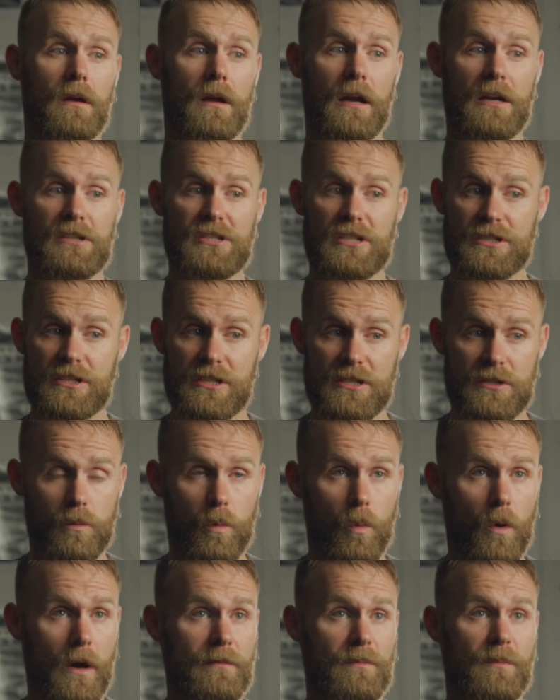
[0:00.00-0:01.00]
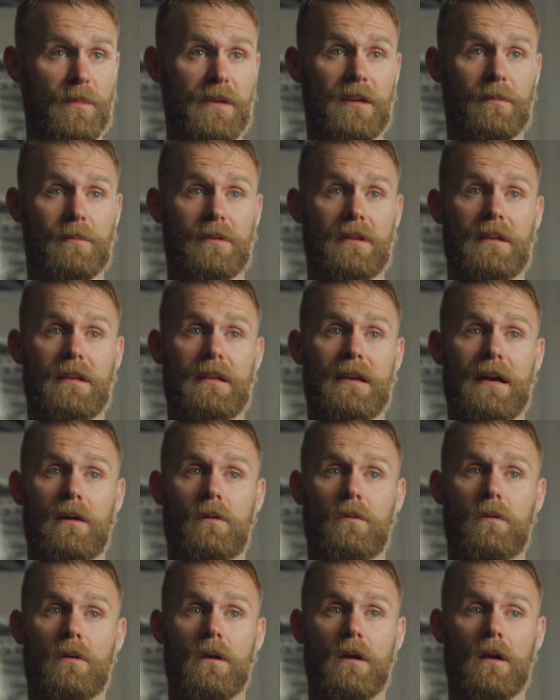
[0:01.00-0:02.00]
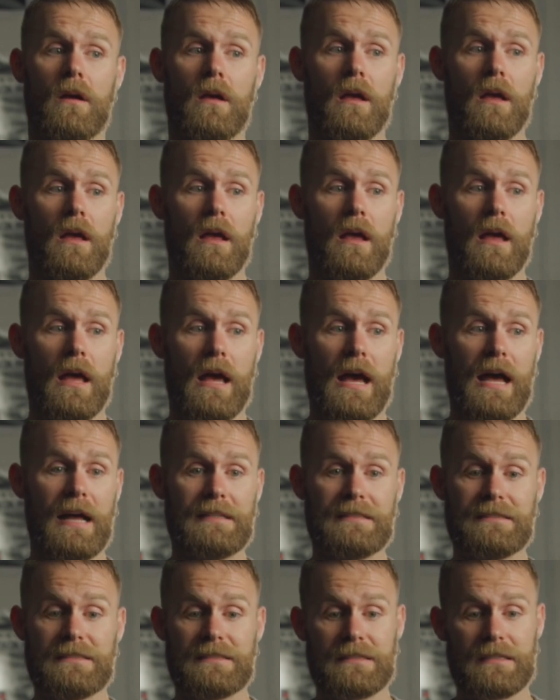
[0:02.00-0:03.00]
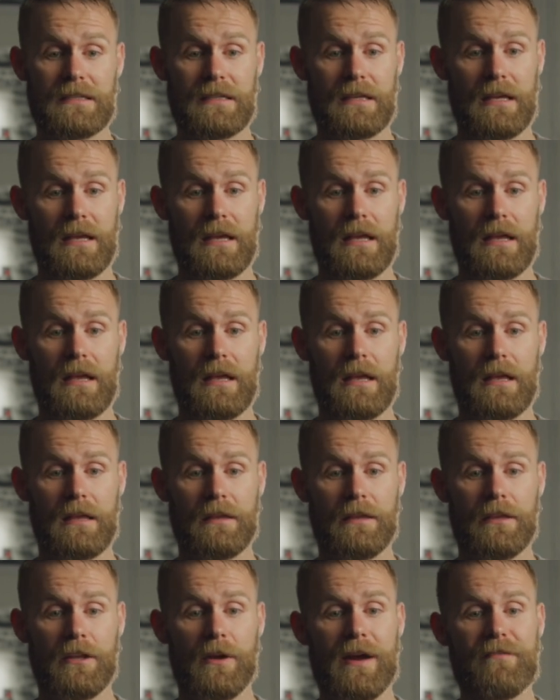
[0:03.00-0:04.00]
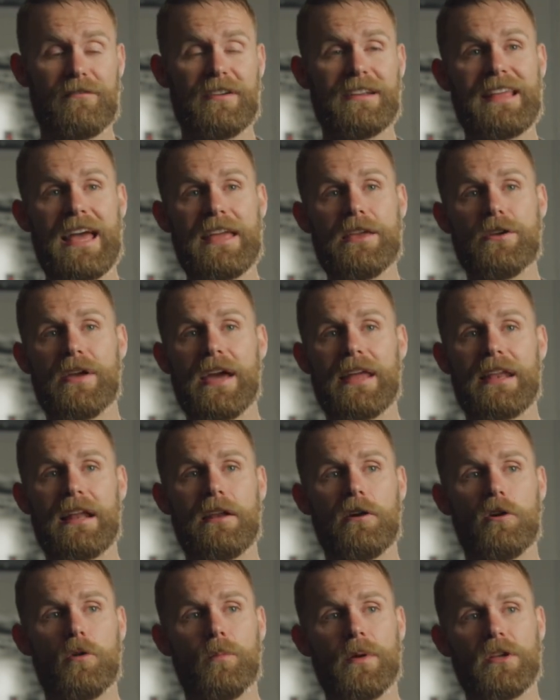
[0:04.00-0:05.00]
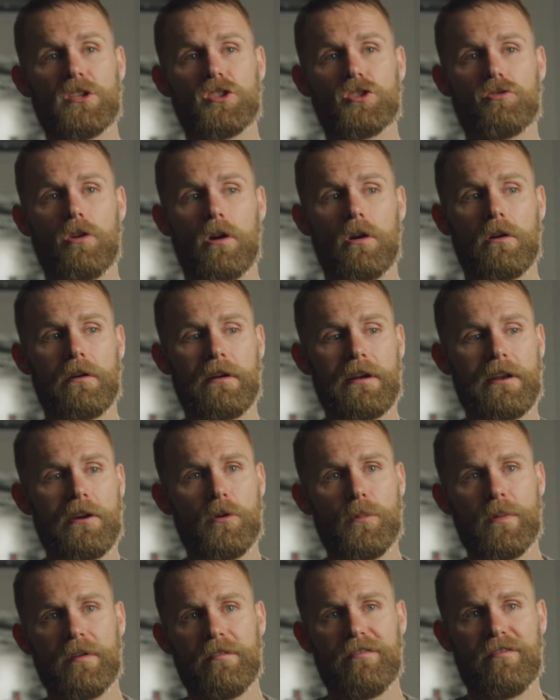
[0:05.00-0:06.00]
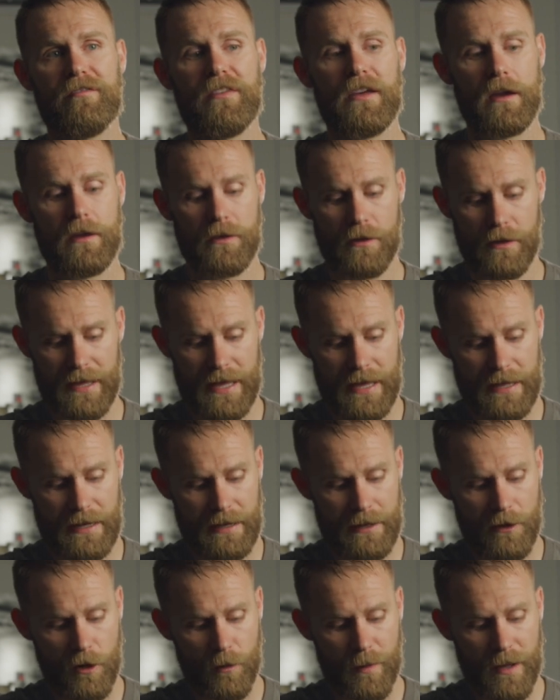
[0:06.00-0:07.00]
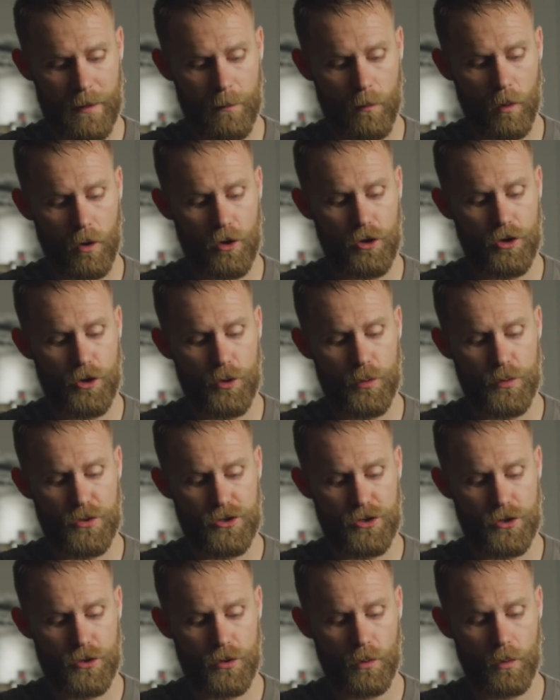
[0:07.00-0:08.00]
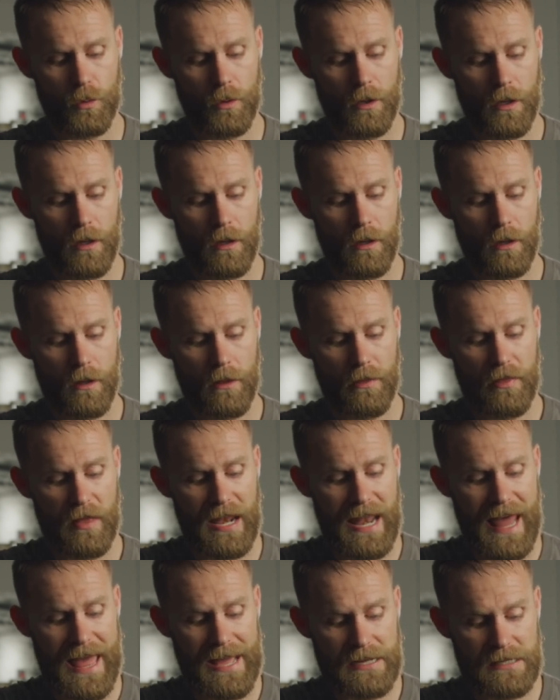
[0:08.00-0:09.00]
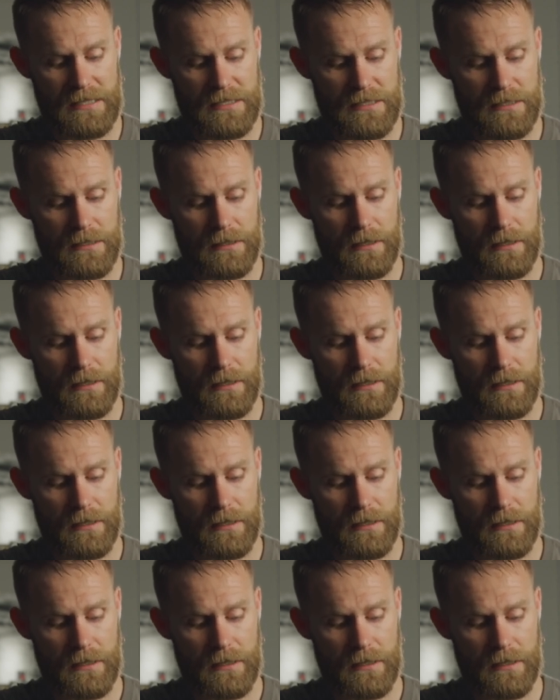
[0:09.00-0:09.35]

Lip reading: because it just wiped me completely out. And, you know, every day you're getting a little bit stronger, a little bit fitter, you're getting a little bit more used to the legs,